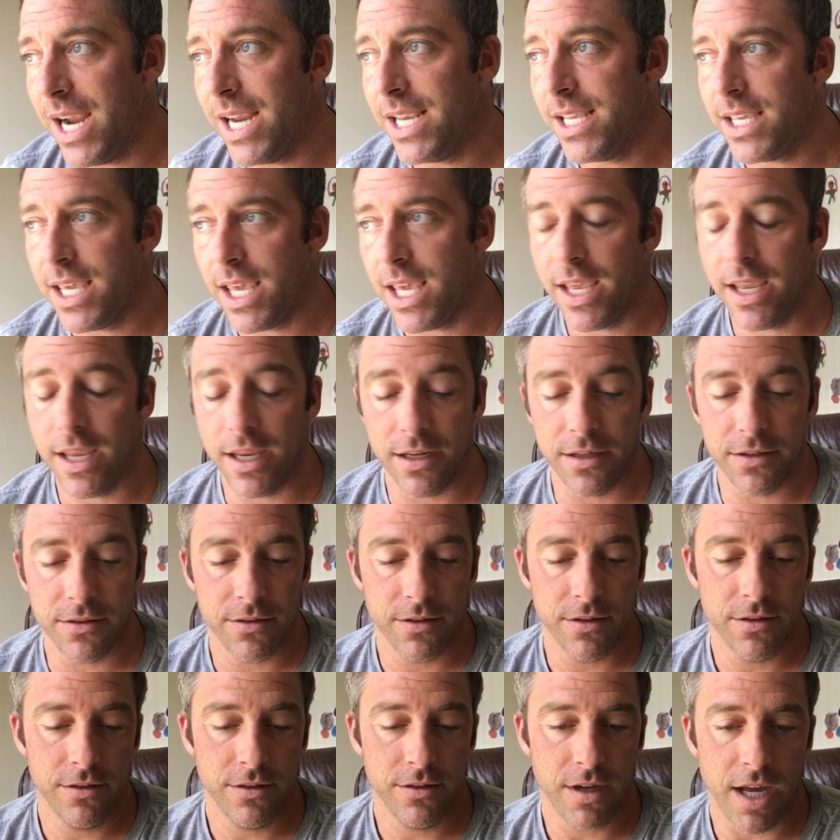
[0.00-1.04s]

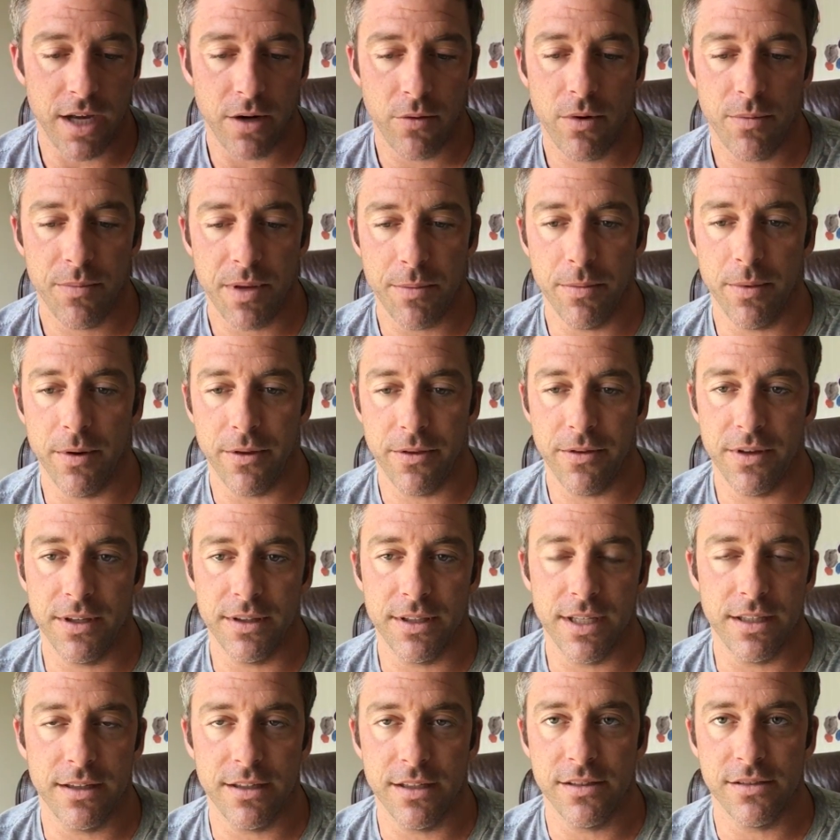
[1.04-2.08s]
don't want people to think
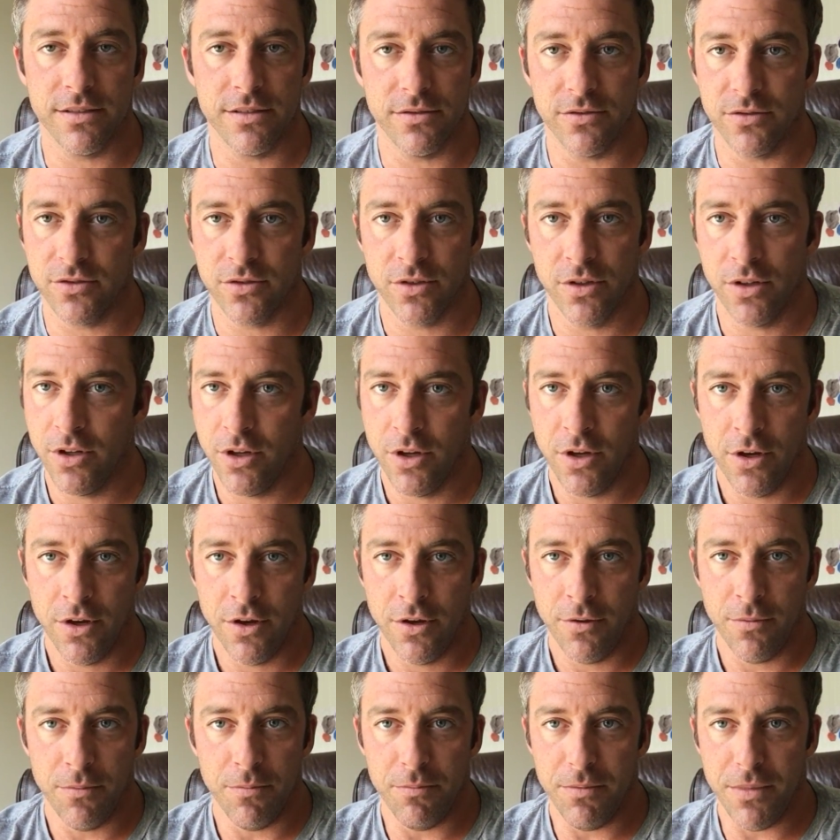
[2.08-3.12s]
that this is
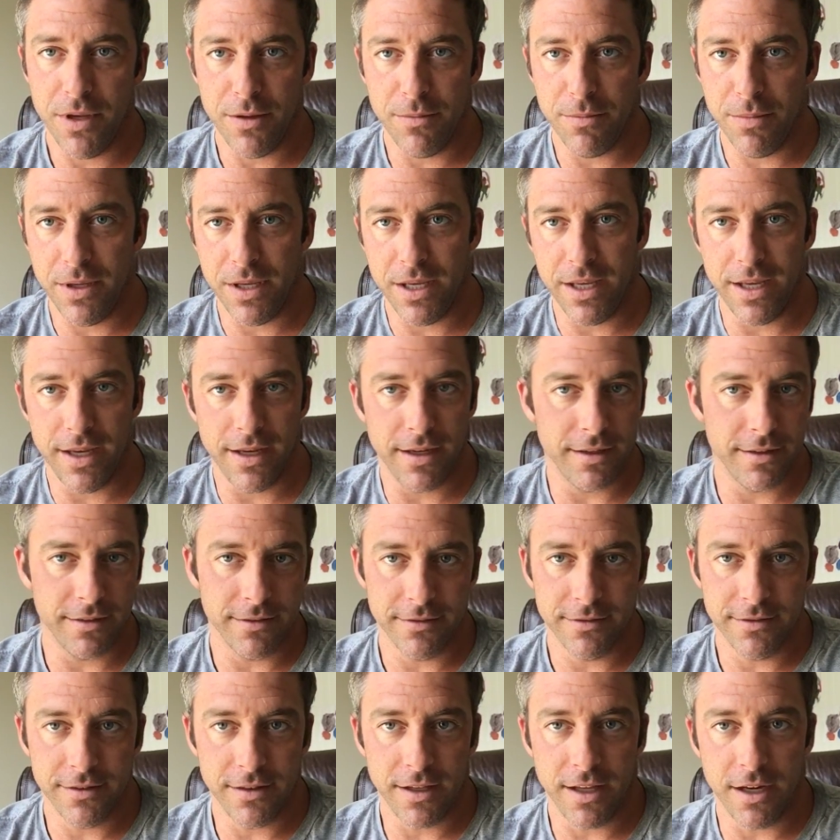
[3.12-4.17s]
me being
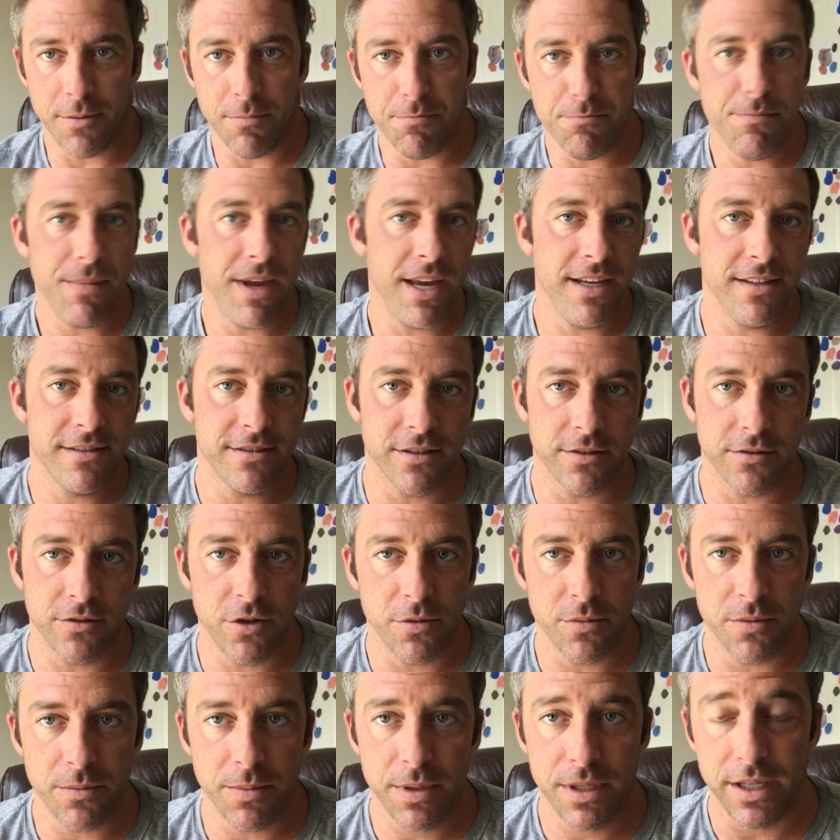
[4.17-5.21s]
an amazing
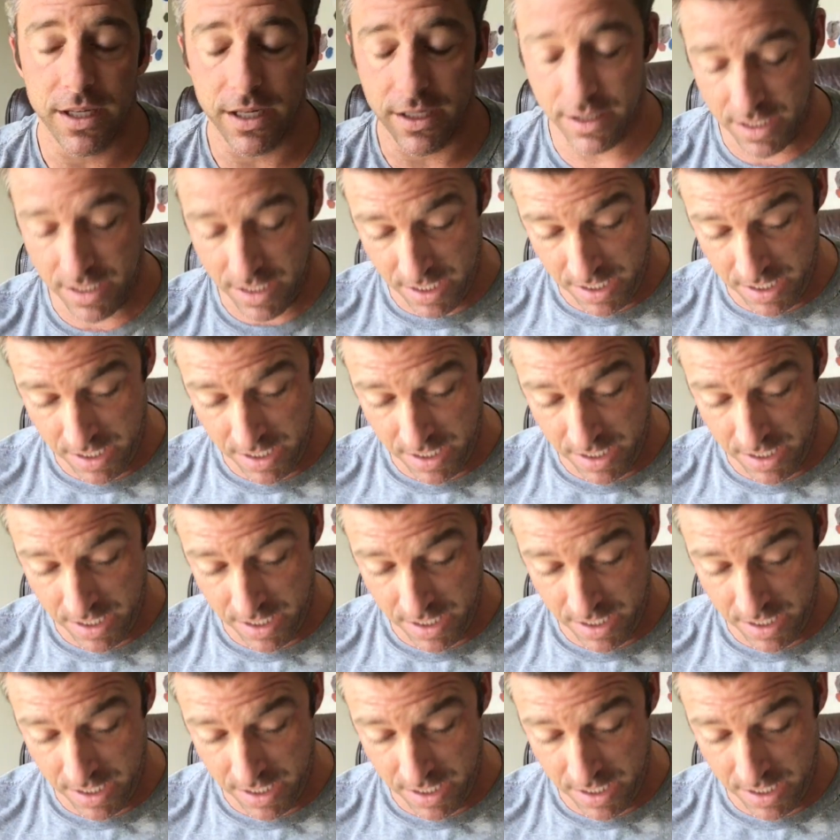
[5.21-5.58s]
human being.